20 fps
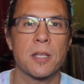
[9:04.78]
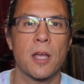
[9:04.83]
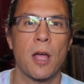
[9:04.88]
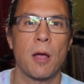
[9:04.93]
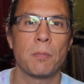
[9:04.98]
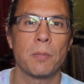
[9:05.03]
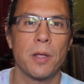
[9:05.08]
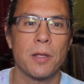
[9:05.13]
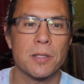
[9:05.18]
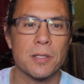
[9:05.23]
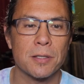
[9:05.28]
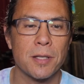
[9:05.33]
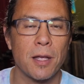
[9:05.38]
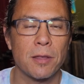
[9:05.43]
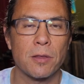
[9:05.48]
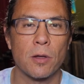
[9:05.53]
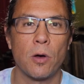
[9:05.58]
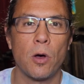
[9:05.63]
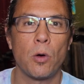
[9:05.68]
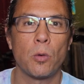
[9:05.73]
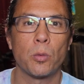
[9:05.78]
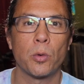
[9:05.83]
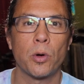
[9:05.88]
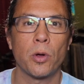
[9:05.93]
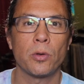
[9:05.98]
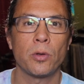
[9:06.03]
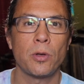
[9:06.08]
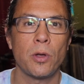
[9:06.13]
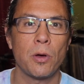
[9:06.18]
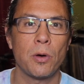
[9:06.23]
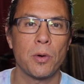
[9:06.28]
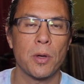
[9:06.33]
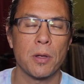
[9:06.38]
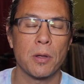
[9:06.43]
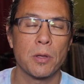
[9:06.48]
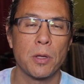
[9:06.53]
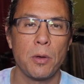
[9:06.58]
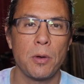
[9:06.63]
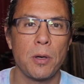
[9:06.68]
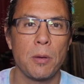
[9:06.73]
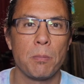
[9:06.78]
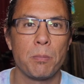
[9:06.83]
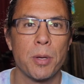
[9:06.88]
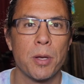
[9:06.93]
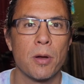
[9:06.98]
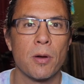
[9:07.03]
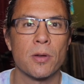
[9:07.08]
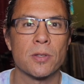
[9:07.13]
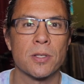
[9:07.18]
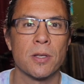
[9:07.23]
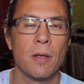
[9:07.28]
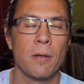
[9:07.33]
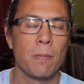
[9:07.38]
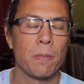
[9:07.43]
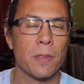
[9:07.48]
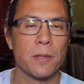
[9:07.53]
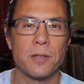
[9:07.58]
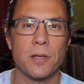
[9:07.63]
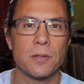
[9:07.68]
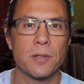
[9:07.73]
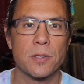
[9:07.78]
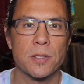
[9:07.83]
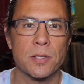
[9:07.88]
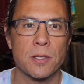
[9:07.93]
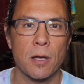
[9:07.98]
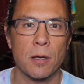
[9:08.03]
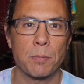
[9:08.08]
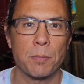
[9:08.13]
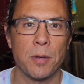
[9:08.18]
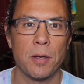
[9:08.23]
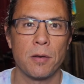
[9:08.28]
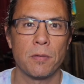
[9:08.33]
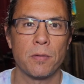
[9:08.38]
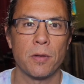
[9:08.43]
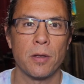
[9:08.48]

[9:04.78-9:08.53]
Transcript: time, let's let the whole world know, including Piers, it doesn't suck being